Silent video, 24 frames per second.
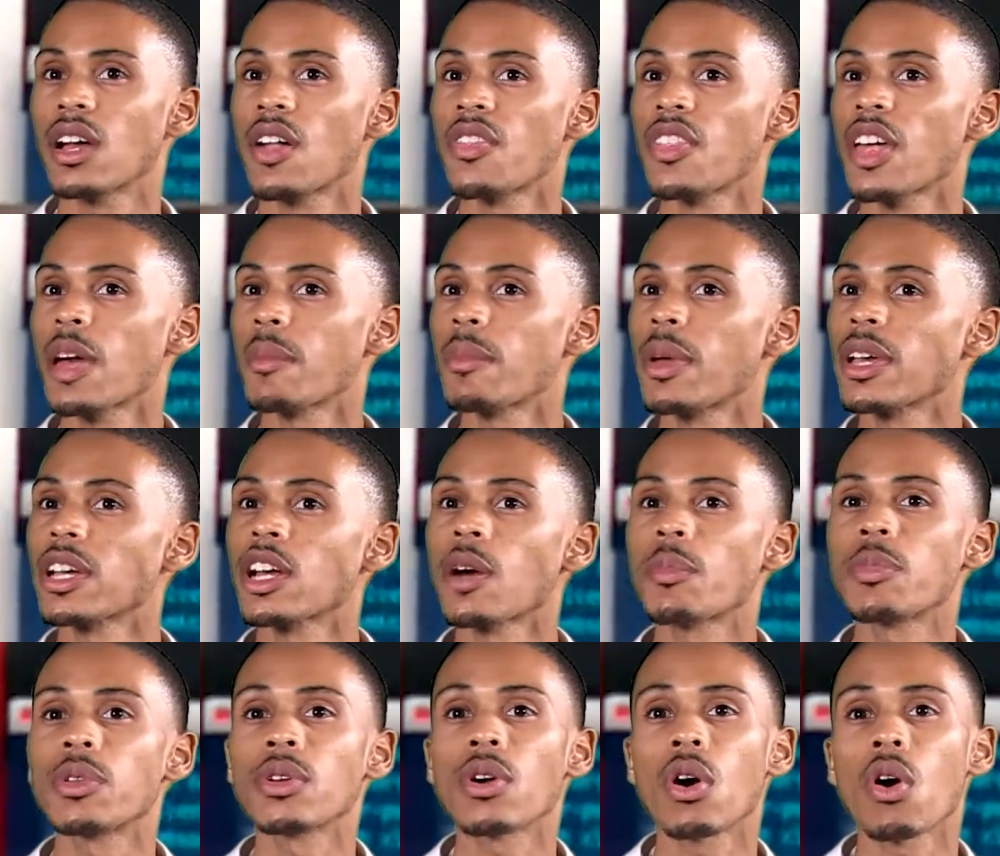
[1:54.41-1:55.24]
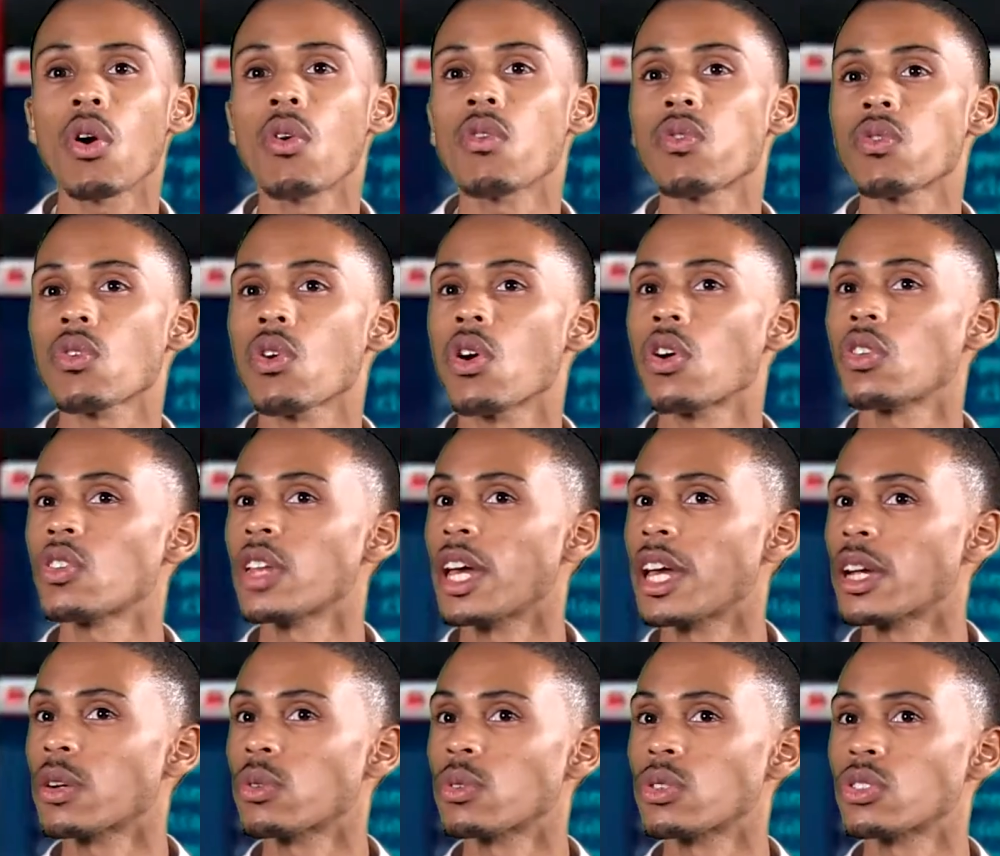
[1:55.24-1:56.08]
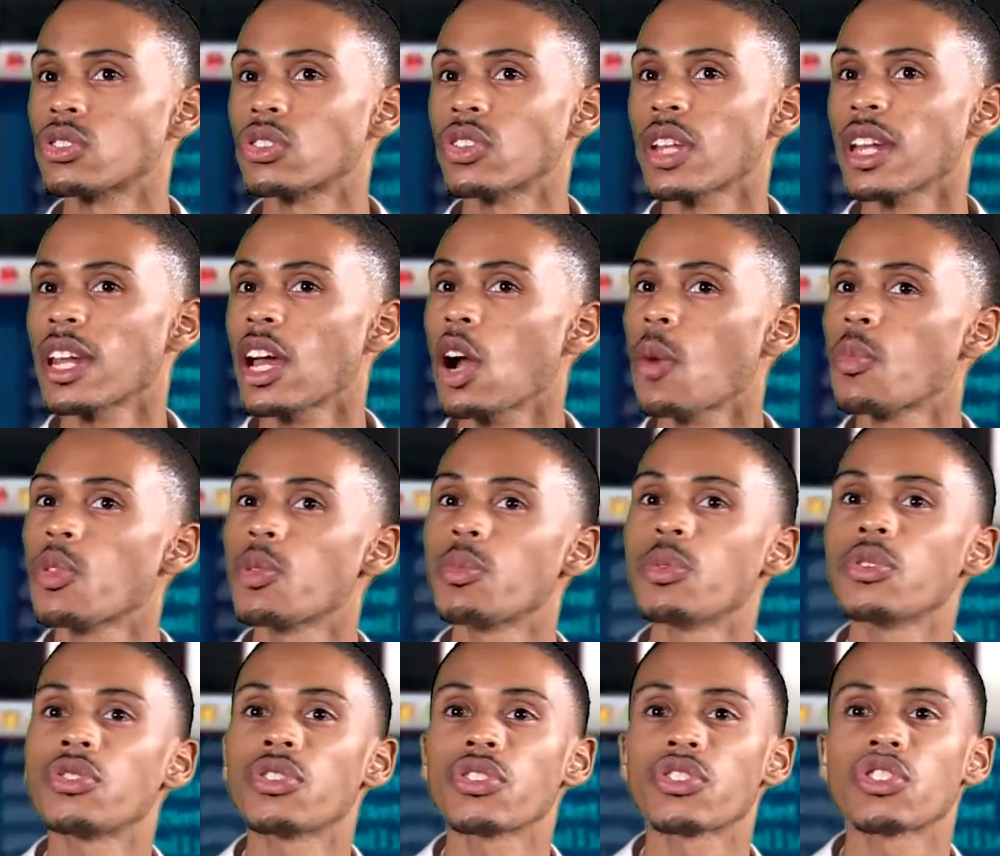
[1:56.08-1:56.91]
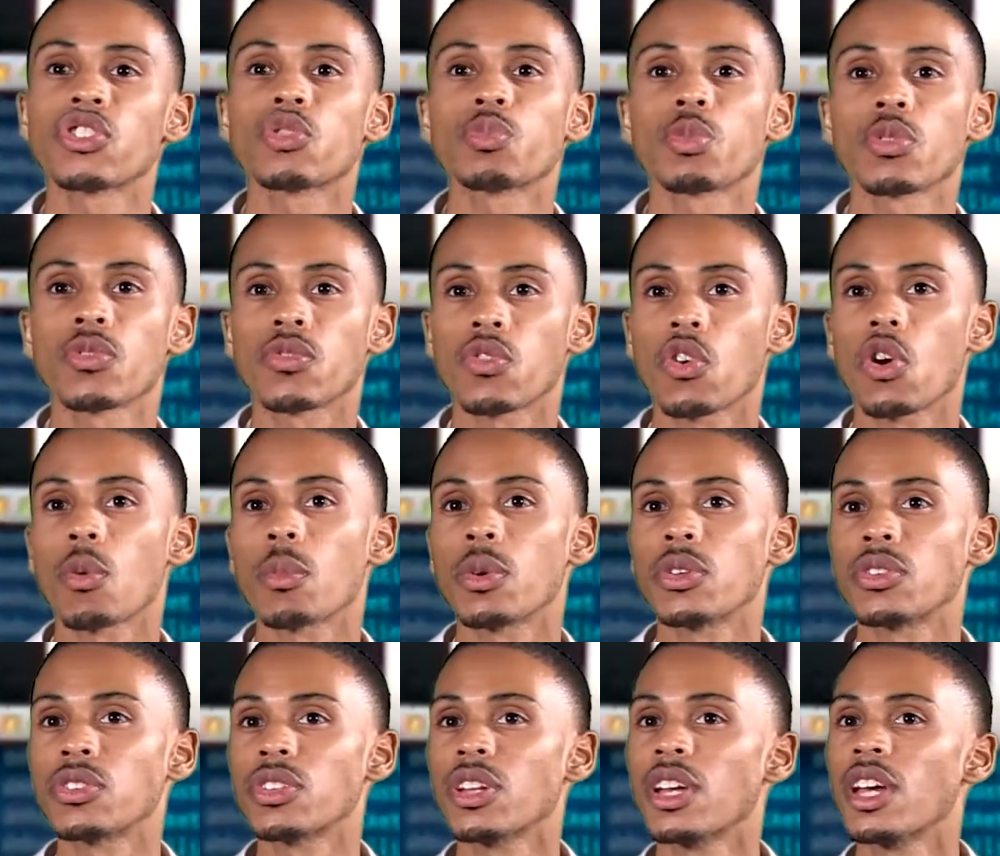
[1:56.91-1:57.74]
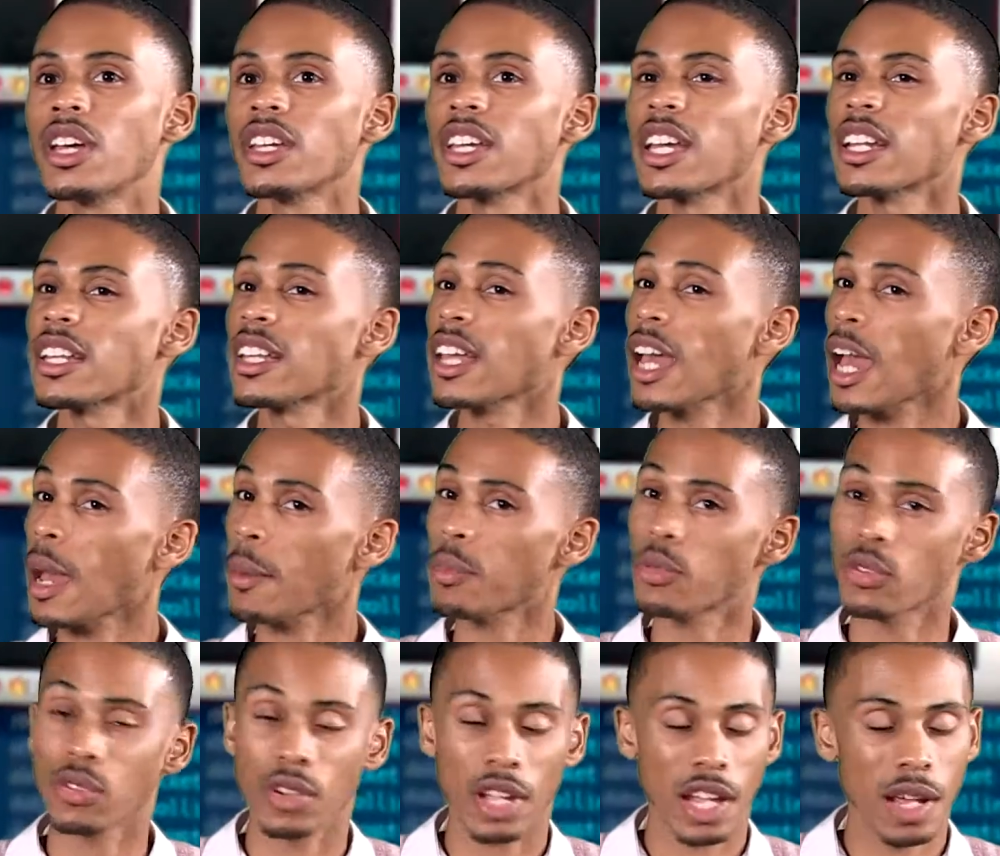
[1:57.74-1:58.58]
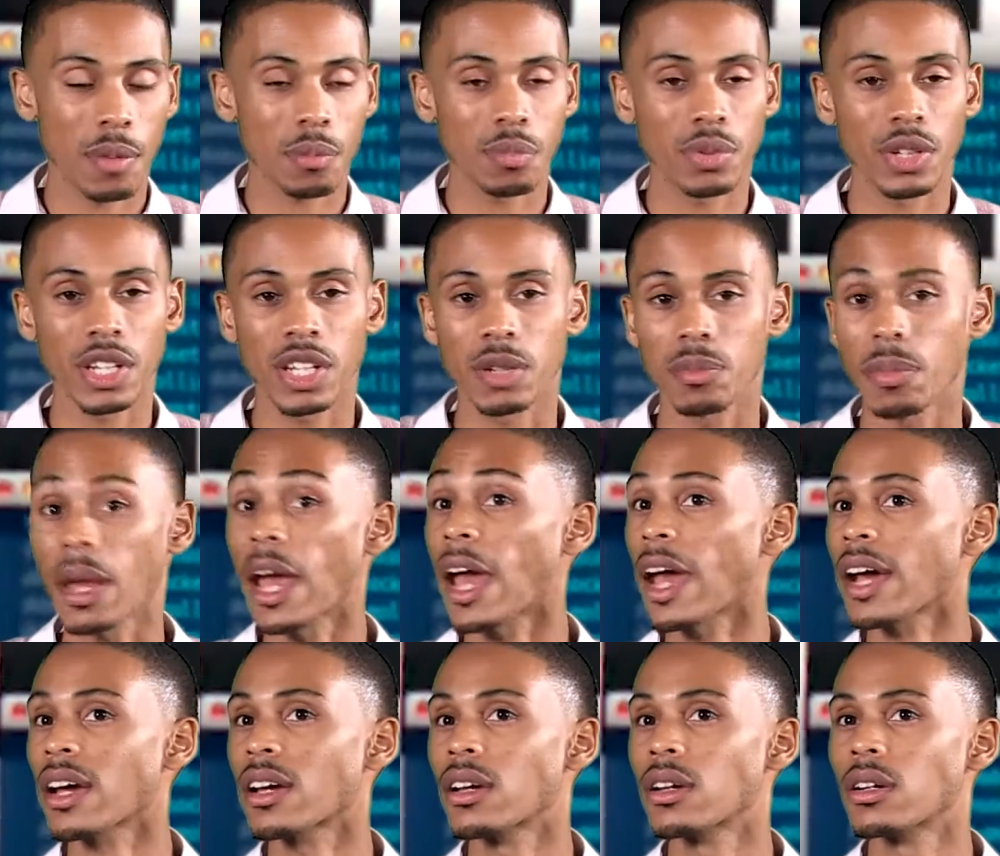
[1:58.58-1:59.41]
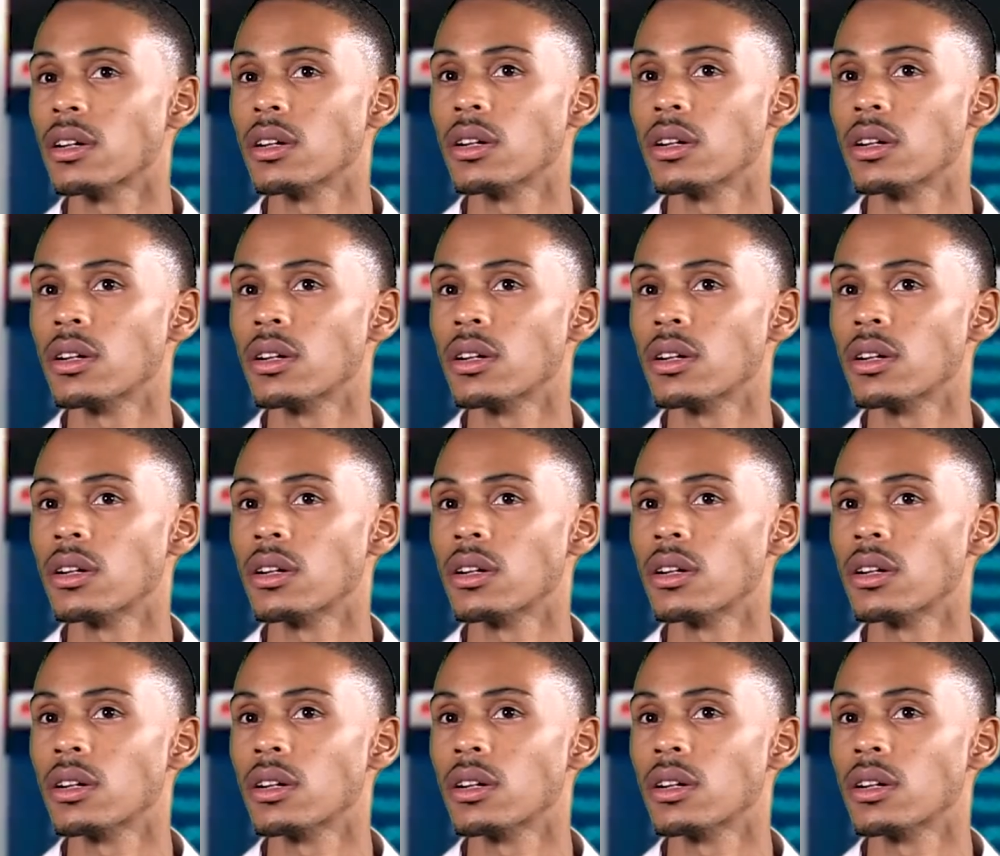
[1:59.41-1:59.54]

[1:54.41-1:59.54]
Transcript: that make up the overall language that help the musician's performance get captured and played back.